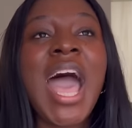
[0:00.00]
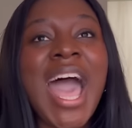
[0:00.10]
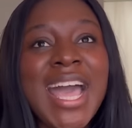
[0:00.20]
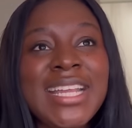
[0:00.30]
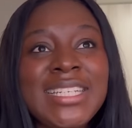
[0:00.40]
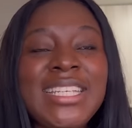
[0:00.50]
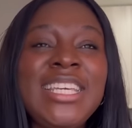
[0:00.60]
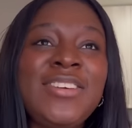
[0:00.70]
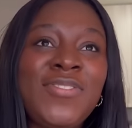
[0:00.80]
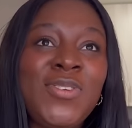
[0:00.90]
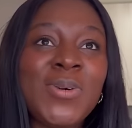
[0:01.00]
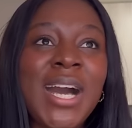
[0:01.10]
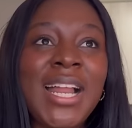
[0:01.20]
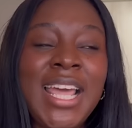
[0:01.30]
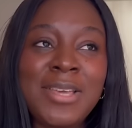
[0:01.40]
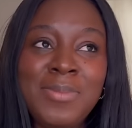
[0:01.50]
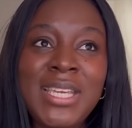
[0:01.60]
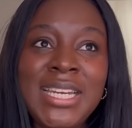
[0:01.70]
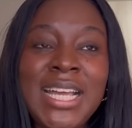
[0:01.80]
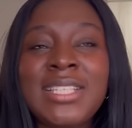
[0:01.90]
And if you are like
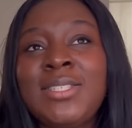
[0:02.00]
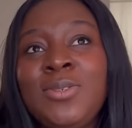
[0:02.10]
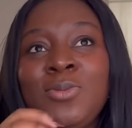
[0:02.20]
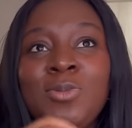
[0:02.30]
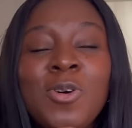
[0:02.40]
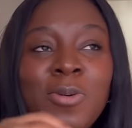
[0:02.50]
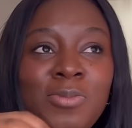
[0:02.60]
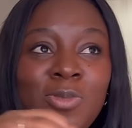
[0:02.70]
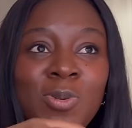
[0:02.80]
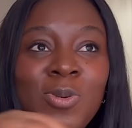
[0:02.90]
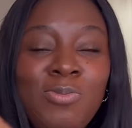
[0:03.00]
me that you got you